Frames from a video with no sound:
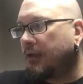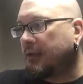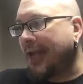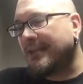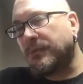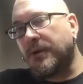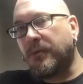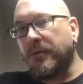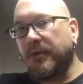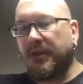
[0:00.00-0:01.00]
that's what
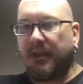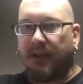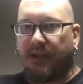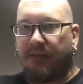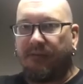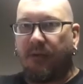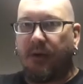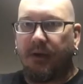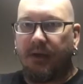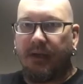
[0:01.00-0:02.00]
we're really looking
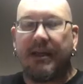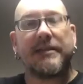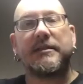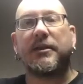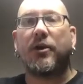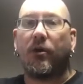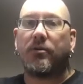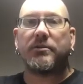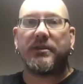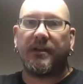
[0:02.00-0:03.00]
for, and that's the
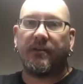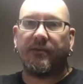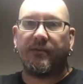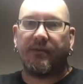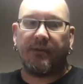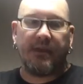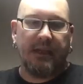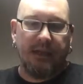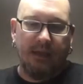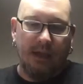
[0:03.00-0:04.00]
goals of
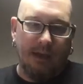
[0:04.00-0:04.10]
the